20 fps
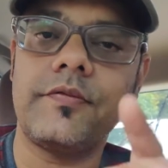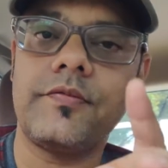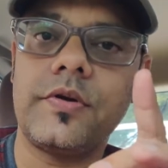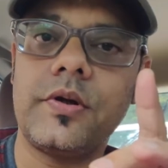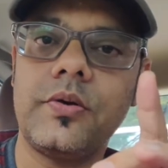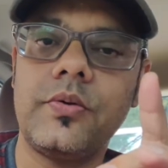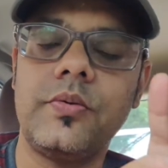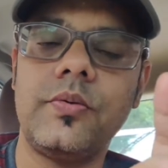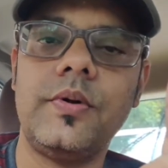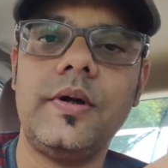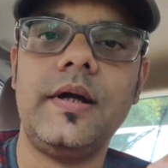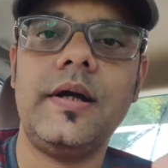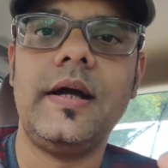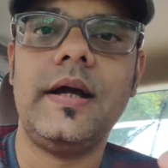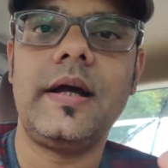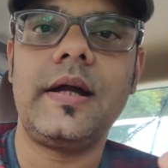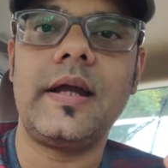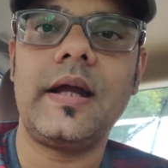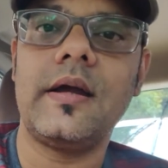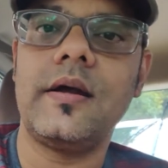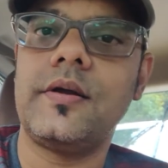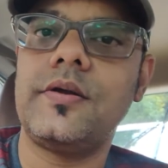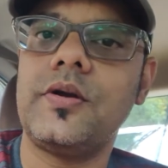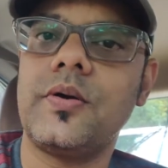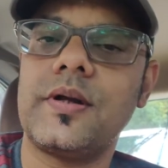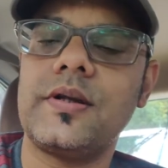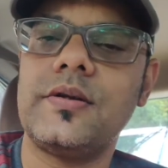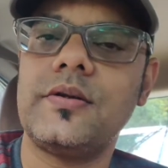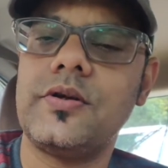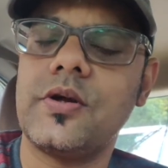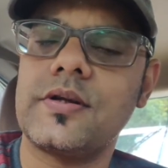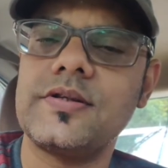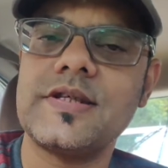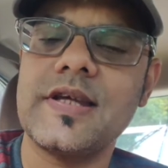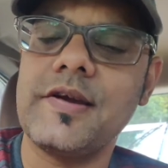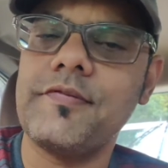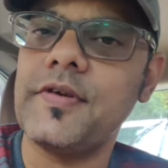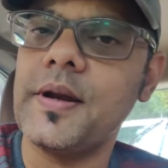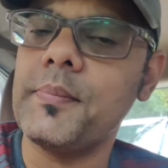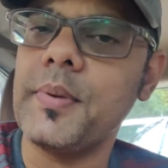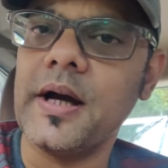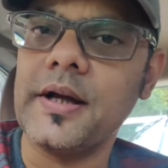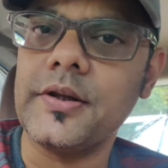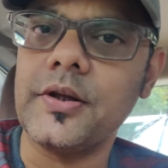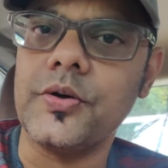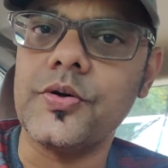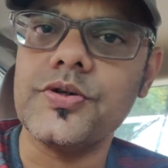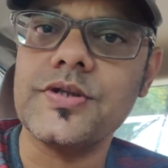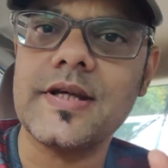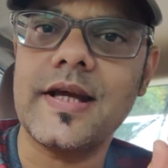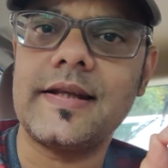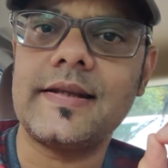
If you get, uh, you can you can safely buy those.